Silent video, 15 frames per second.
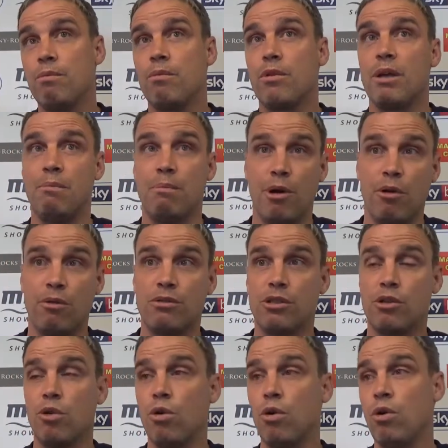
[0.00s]
can both
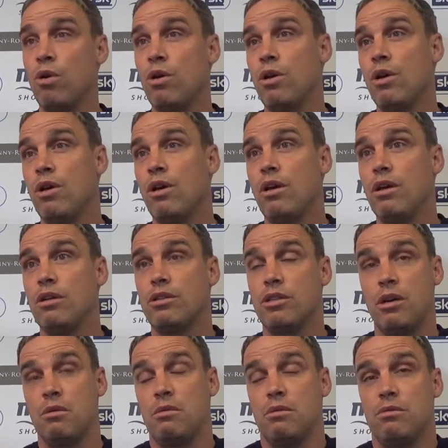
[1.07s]
score.
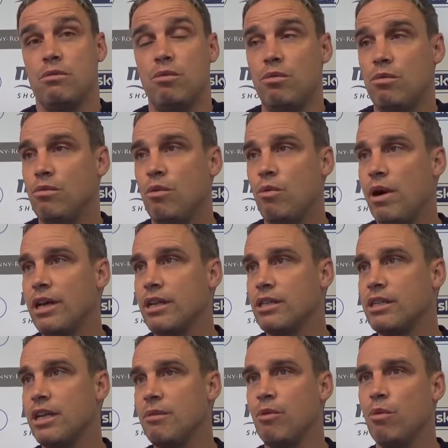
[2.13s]
So we'll, we'll wait and
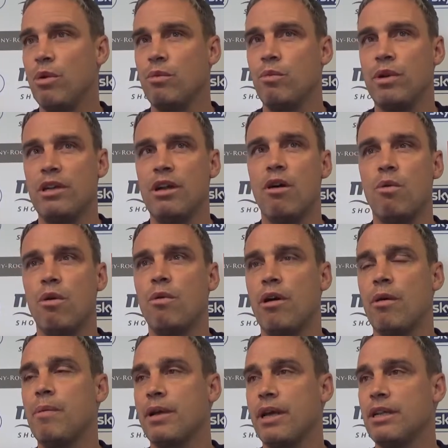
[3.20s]
see, but we, we know what we're
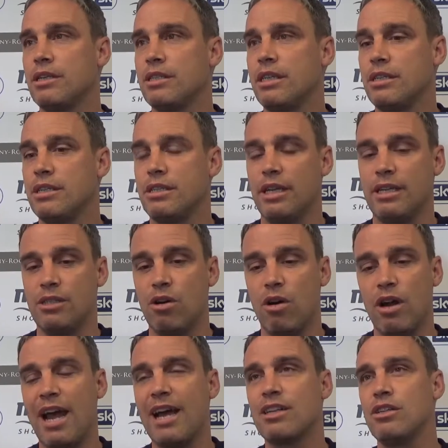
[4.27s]
up against. It's it's
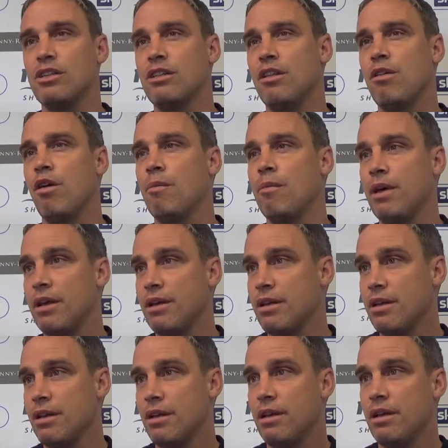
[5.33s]
not an accident that they're up there.
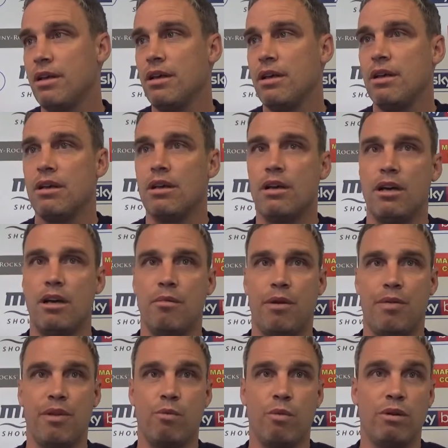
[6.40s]
Um,
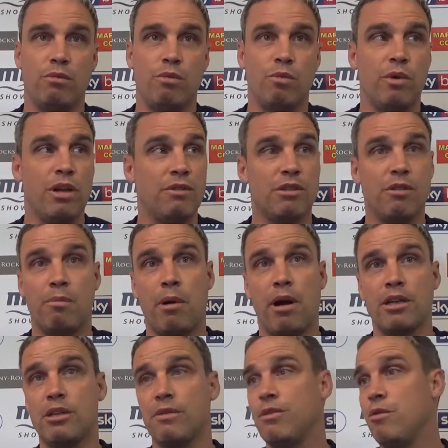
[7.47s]
I think we'll, we'll have
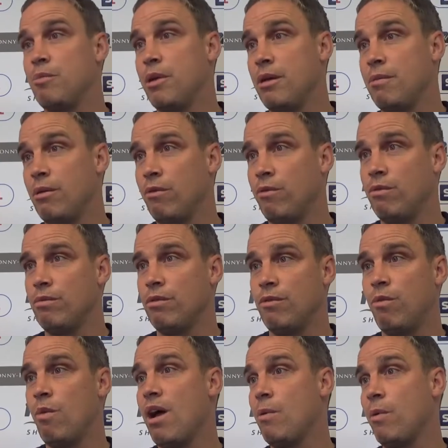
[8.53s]
surprised a few people of,
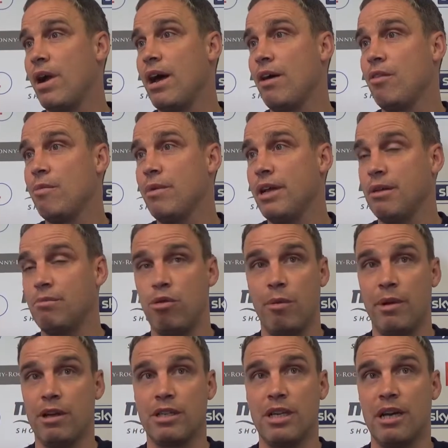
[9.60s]
of where we're at at the minute,
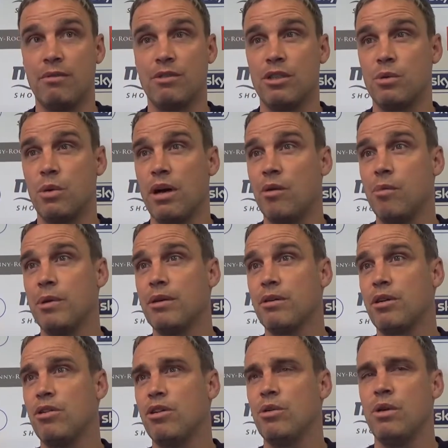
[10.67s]
probably ourselves as well.
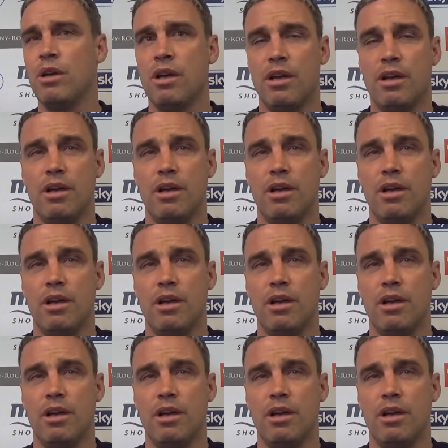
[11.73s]
But Crewe,